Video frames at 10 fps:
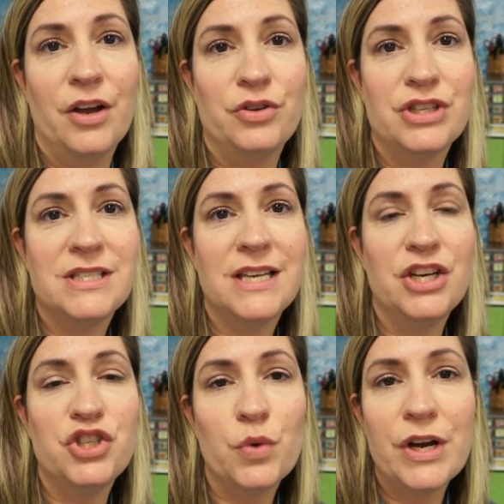just
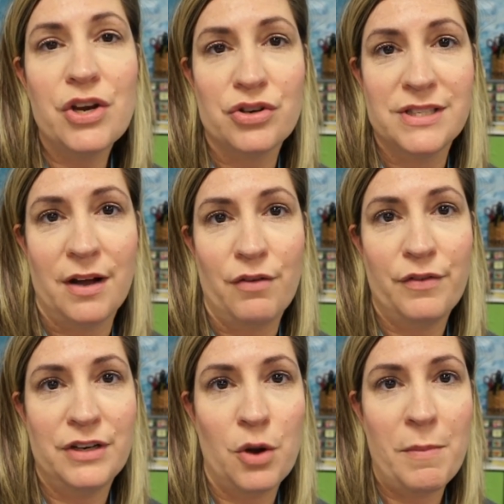enjoy yourself,
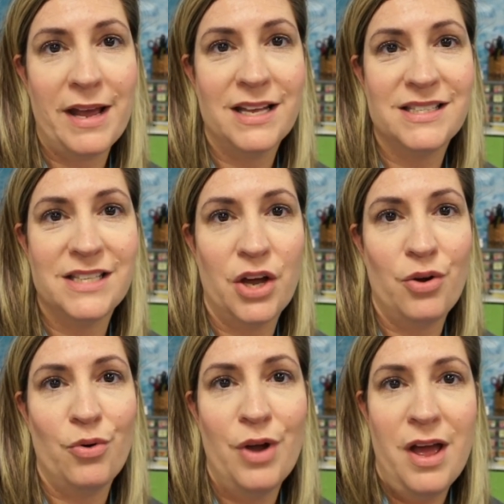and don't make it
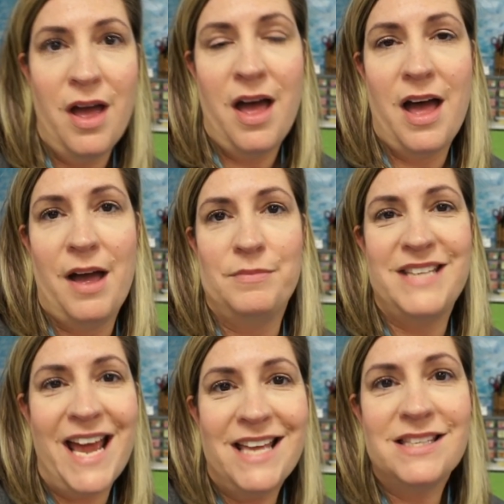so
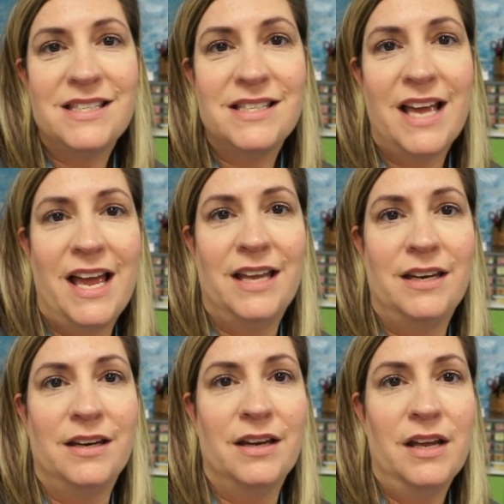tense and